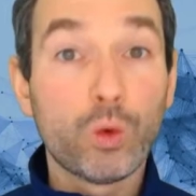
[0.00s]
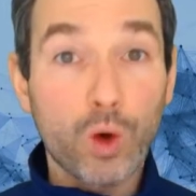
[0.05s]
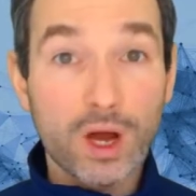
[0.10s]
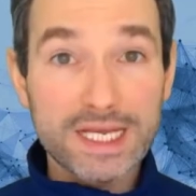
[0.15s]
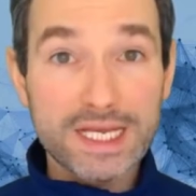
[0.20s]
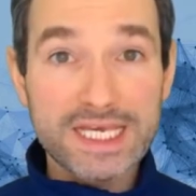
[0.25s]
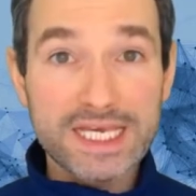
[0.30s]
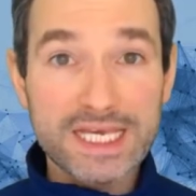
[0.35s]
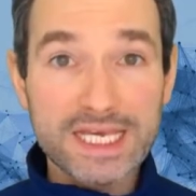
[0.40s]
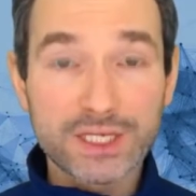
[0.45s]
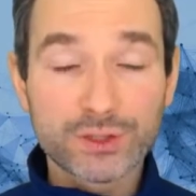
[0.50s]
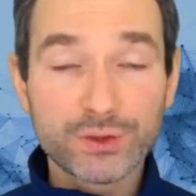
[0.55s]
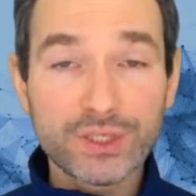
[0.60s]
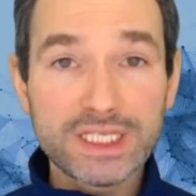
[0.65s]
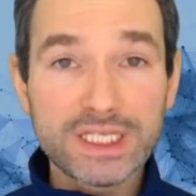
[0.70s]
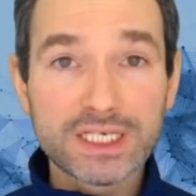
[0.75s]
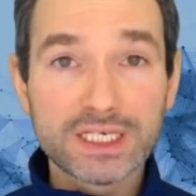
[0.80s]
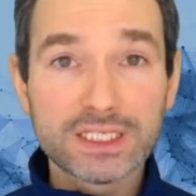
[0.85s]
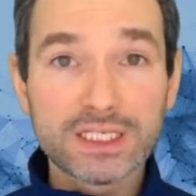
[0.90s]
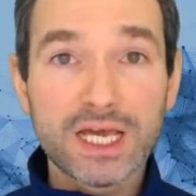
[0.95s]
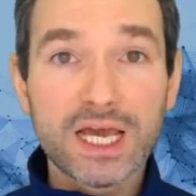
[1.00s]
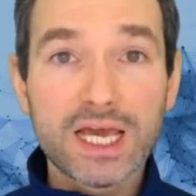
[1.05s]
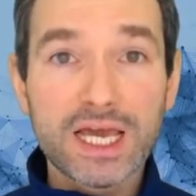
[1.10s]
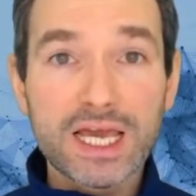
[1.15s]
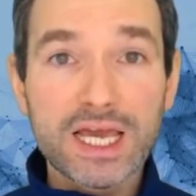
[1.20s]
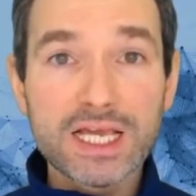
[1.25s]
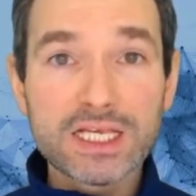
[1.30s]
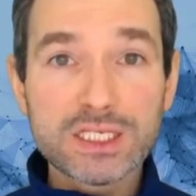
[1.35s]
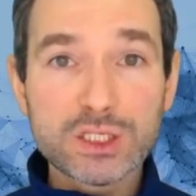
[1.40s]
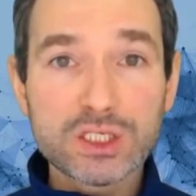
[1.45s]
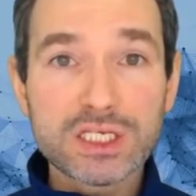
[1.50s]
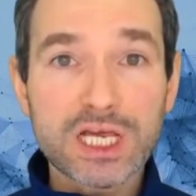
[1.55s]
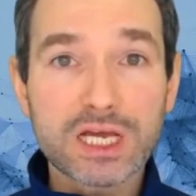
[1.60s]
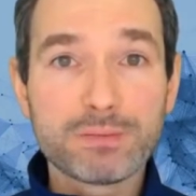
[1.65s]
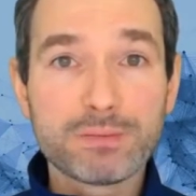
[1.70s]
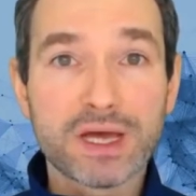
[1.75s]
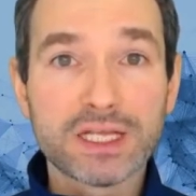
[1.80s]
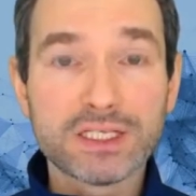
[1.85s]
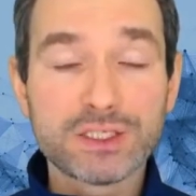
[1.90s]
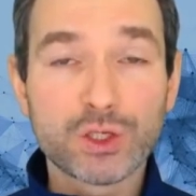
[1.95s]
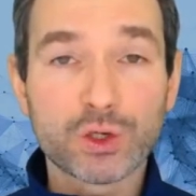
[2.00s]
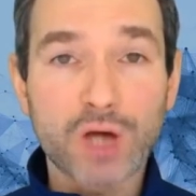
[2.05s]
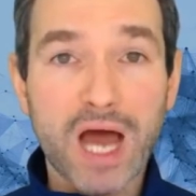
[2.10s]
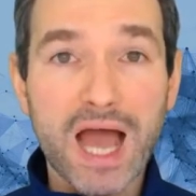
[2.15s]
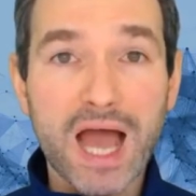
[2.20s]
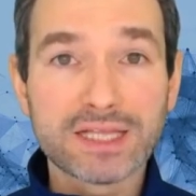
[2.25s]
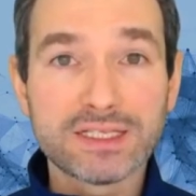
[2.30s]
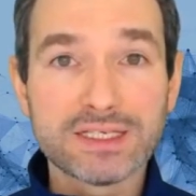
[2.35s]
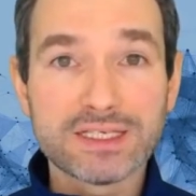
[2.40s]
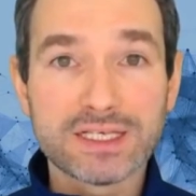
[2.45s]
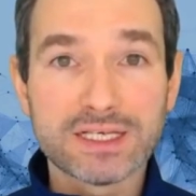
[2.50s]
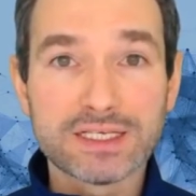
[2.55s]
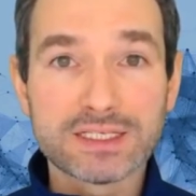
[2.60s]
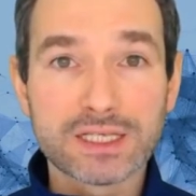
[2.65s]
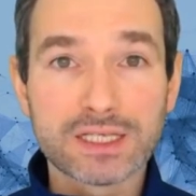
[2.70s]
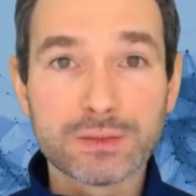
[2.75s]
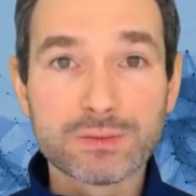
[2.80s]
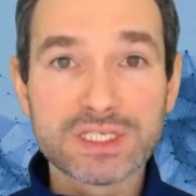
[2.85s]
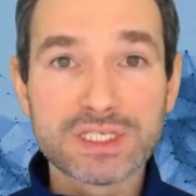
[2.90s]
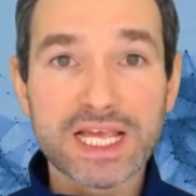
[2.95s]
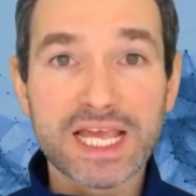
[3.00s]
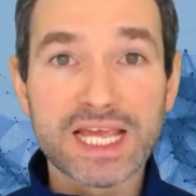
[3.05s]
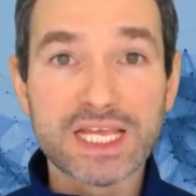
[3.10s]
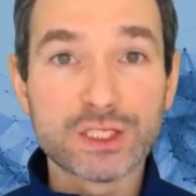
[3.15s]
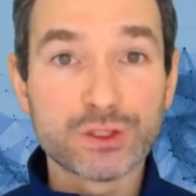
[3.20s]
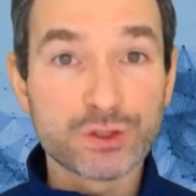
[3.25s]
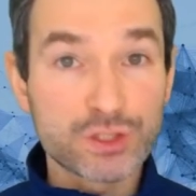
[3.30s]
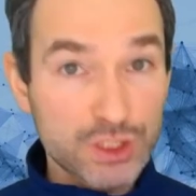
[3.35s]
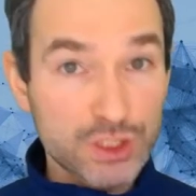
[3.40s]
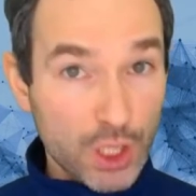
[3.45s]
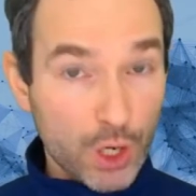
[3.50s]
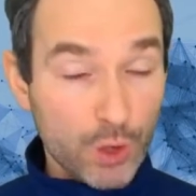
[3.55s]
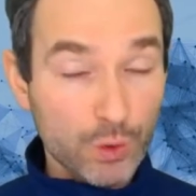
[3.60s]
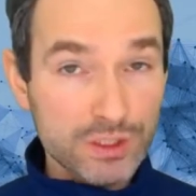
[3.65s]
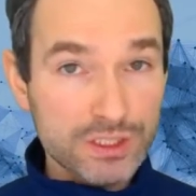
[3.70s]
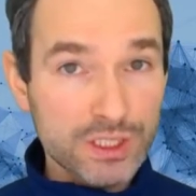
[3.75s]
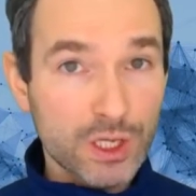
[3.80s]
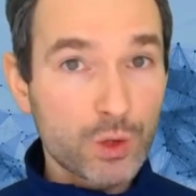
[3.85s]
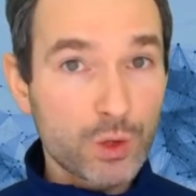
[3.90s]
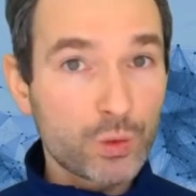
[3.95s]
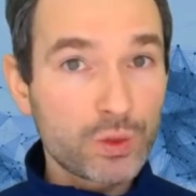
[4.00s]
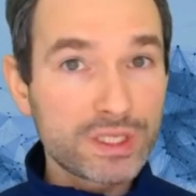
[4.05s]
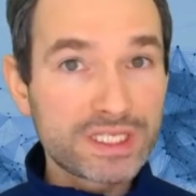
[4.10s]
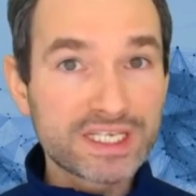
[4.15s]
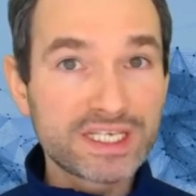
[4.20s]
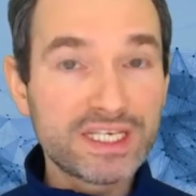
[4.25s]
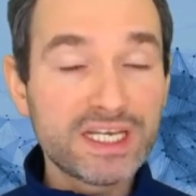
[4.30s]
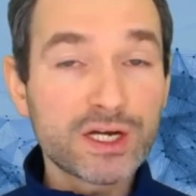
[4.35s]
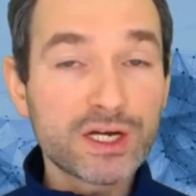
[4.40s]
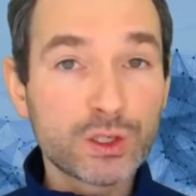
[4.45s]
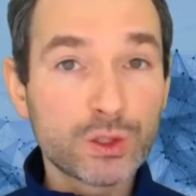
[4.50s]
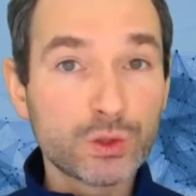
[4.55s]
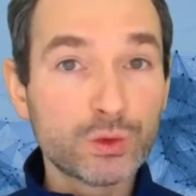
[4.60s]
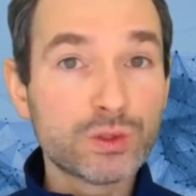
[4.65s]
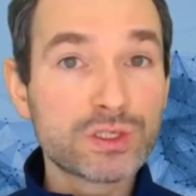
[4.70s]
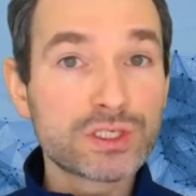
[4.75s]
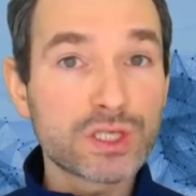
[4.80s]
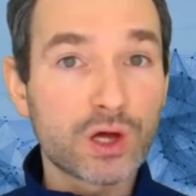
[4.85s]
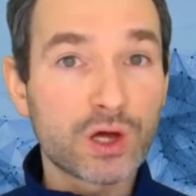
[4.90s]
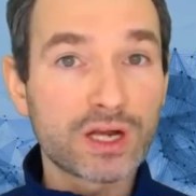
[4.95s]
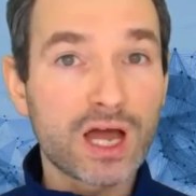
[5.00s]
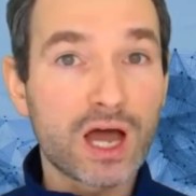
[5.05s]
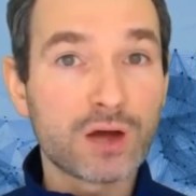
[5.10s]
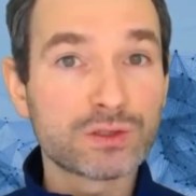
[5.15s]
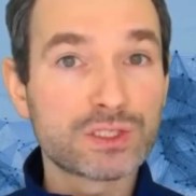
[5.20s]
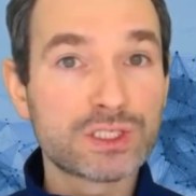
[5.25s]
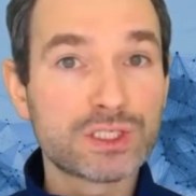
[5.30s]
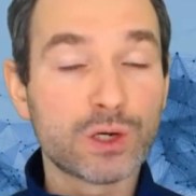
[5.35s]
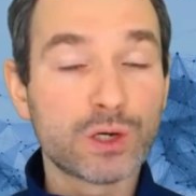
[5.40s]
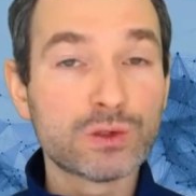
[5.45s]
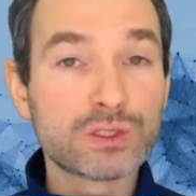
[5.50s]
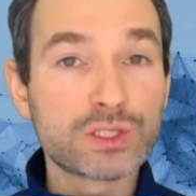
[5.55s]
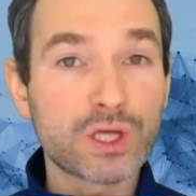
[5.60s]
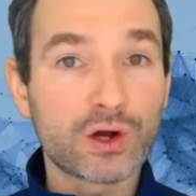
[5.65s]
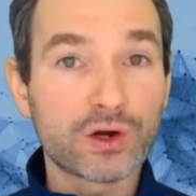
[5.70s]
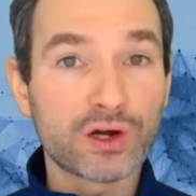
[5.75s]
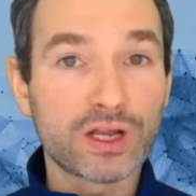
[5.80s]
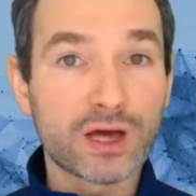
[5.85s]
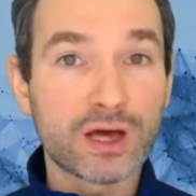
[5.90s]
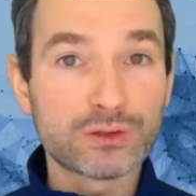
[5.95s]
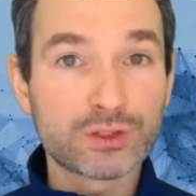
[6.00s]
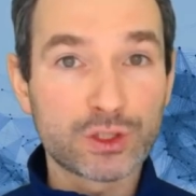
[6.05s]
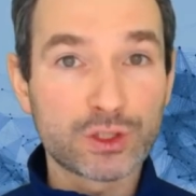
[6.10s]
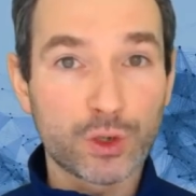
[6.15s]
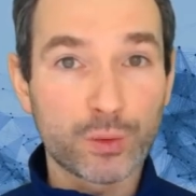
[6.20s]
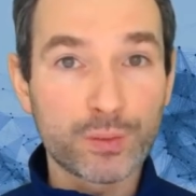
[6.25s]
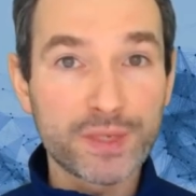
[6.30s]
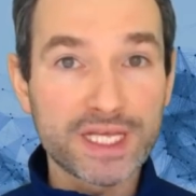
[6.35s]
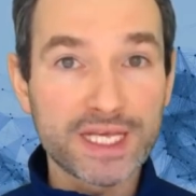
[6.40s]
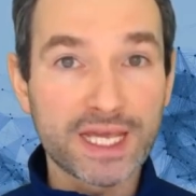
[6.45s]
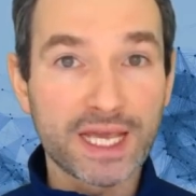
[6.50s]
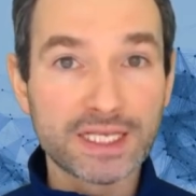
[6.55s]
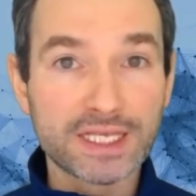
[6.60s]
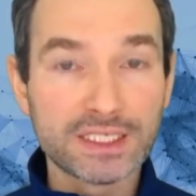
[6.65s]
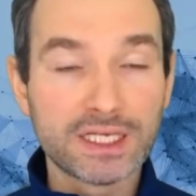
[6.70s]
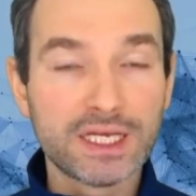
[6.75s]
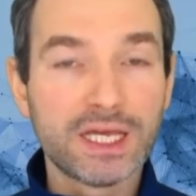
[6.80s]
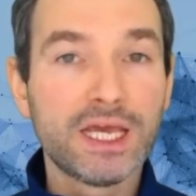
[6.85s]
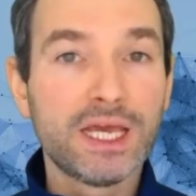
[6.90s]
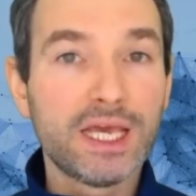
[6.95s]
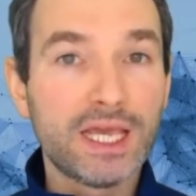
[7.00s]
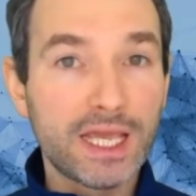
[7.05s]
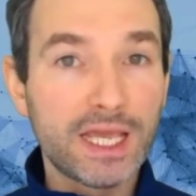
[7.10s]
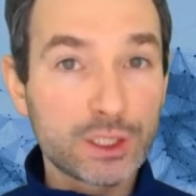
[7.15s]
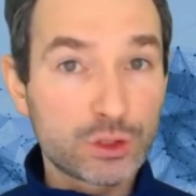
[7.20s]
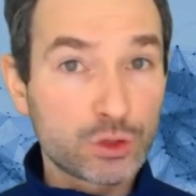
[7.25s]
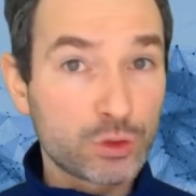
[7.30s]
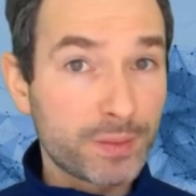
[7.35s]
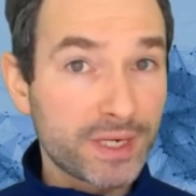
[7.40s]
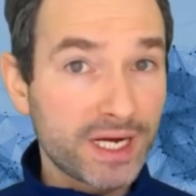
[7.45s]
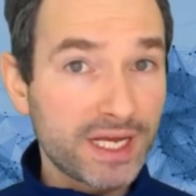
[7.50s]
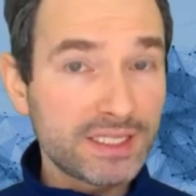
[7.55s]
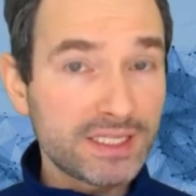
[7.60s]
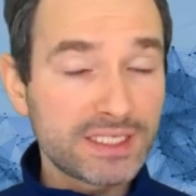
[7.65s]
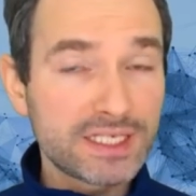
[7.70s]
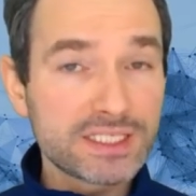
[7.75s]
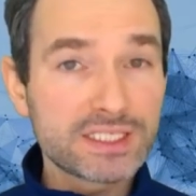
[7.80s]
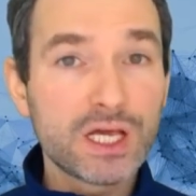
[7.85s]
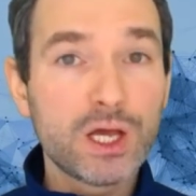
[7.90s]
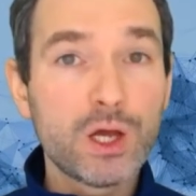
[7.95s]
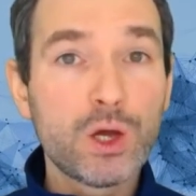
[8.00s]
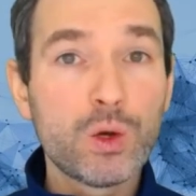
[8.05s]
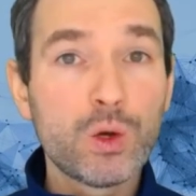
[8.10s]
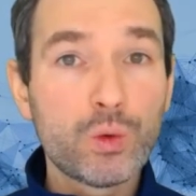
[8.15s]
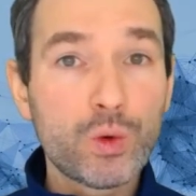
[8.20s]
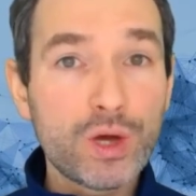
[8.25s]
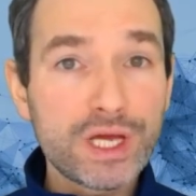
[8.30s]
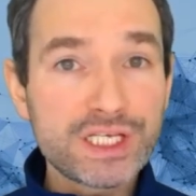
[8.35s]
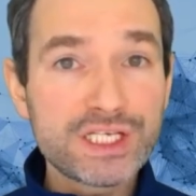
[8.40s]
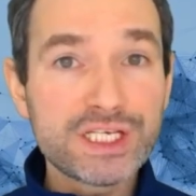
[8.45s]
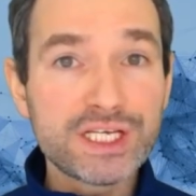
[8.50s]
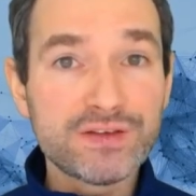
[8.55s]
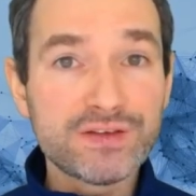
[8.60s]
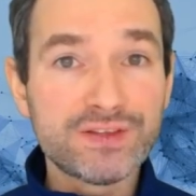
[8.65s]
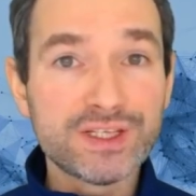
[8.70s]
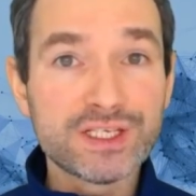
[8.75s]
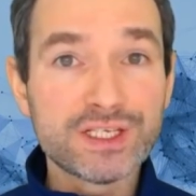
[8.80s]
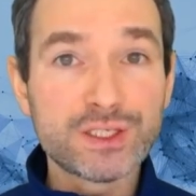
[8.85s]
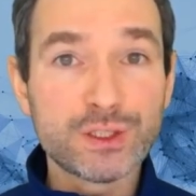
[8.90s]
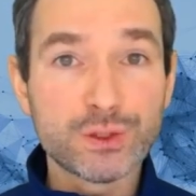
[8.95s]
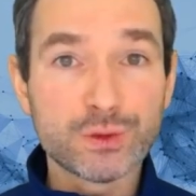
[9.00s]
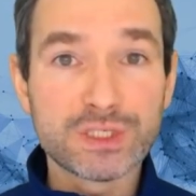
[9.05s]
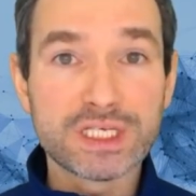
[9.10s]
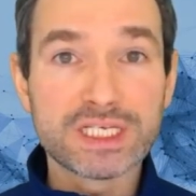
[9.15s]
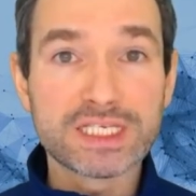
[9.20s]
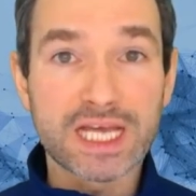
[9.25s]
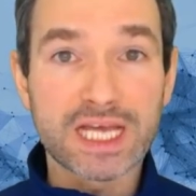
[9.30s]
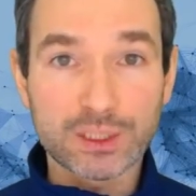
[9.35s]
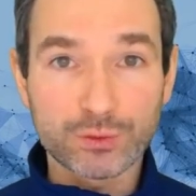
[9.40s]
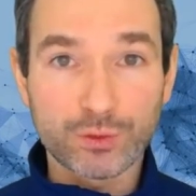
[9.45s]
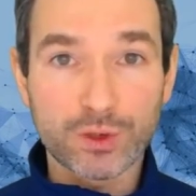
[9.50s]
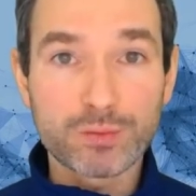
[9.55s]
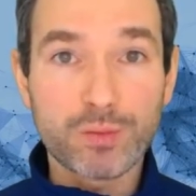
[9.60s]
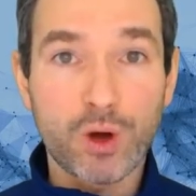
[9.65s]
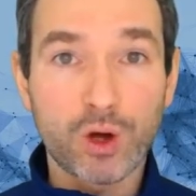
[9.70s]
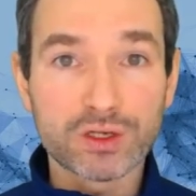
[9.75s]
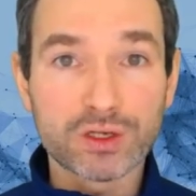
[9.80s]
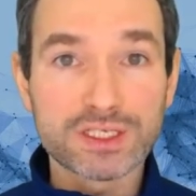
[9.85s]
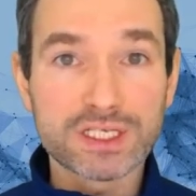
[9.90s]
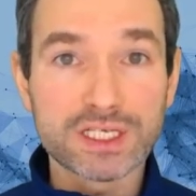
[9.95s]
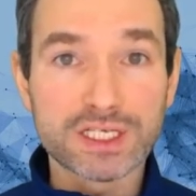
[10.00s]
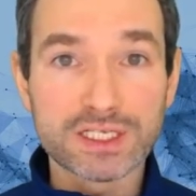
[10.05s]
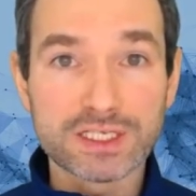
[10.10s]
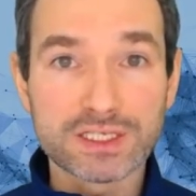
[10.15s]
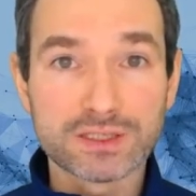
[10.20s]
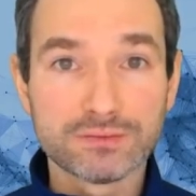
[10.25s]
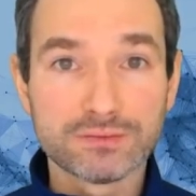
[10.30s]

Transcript: key ingredient is to segment your IT systems into zones with clear rules on how zones are allowed to communicate. In Kubernetes, we achieve this using network policies.